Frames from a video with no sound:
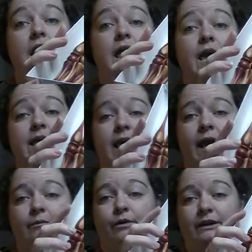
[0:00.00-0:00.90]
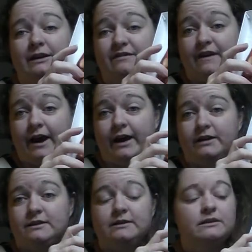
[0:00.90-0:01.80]
It came really
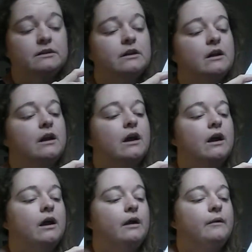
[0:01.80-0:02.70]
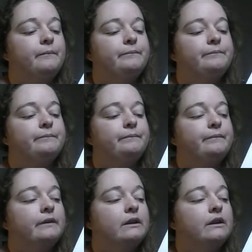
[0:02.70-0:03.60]
fast.
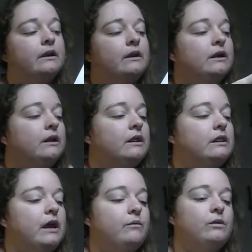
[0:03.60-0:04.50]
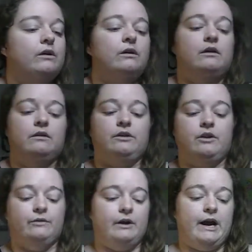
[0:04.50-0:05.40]
They were, you
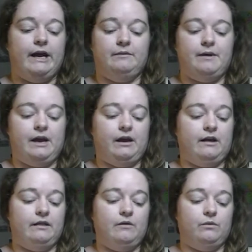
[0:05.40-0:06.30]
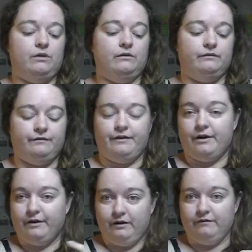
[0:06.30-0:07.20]
know, they're handmade, and they were
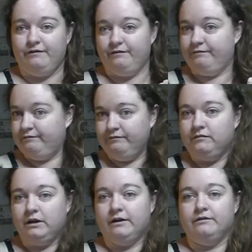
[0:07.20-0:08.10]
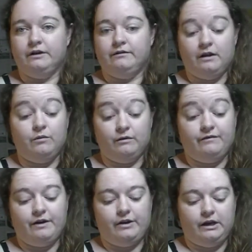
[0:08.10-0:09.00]
very, they were
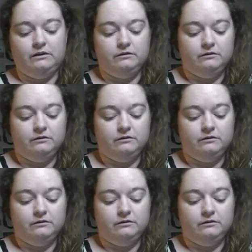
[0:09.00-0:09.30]
very